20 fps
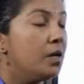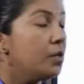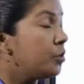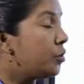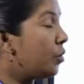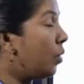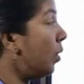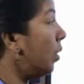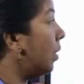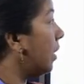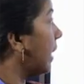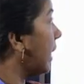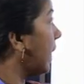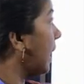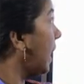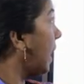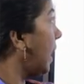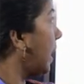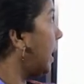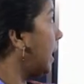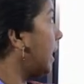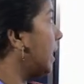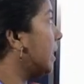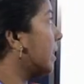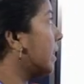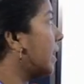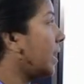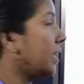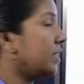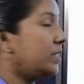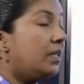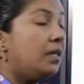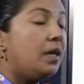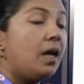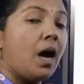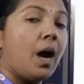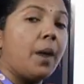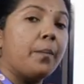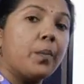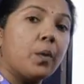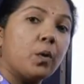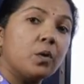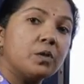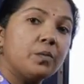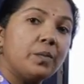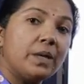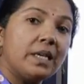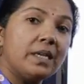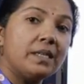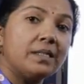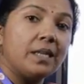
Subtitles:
So, AA interaction approximately